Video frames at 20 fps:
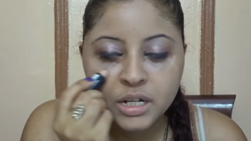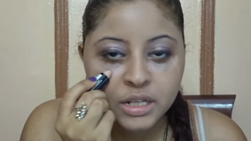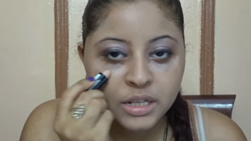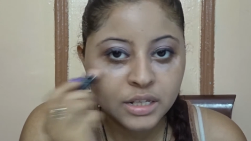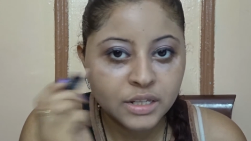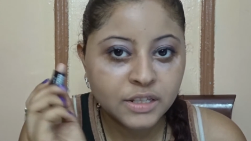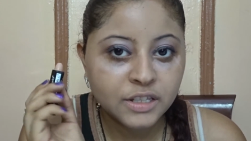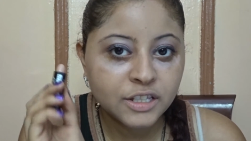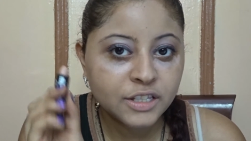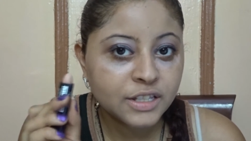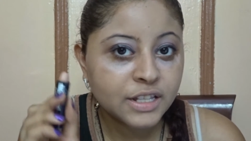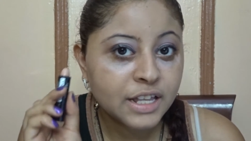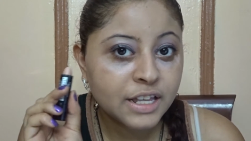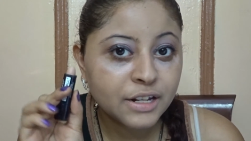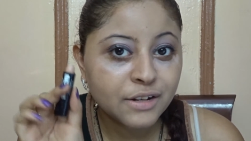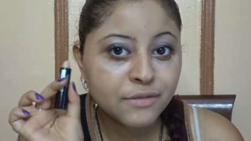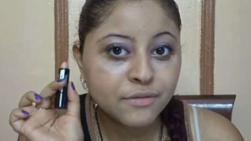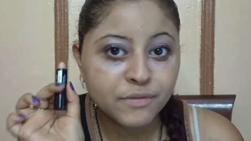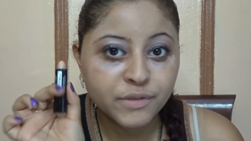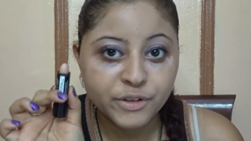This is
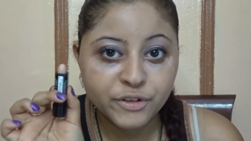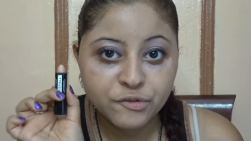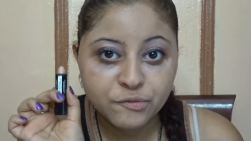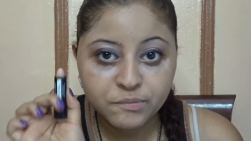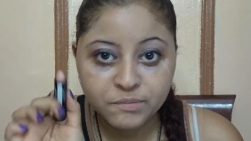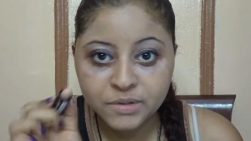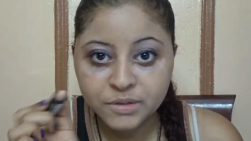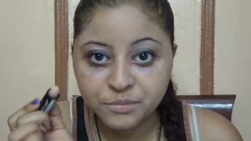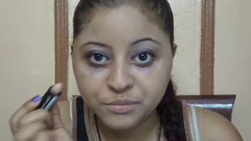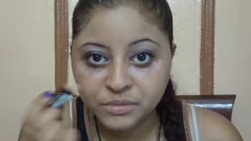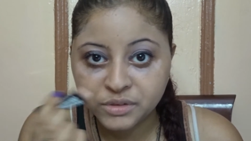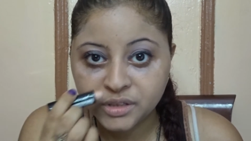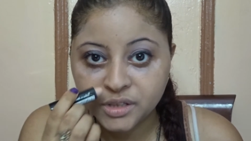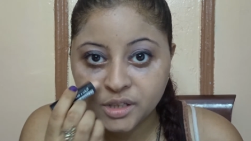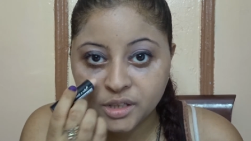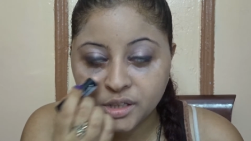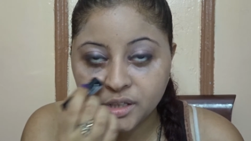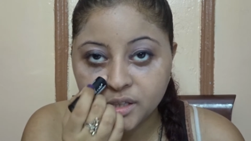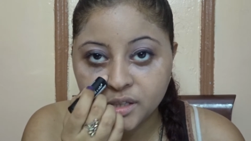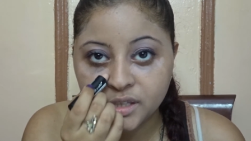not a very
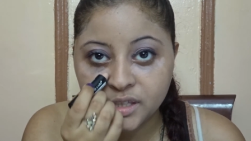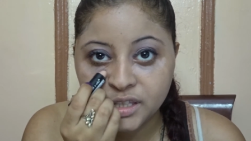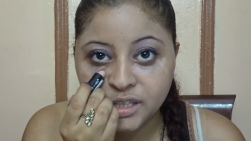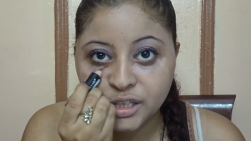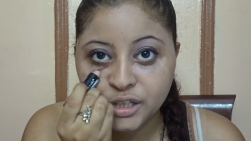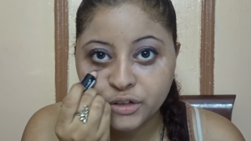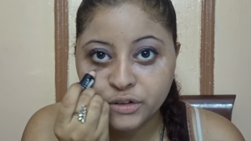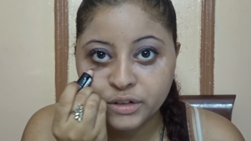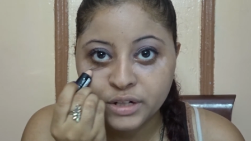pigmented concealer.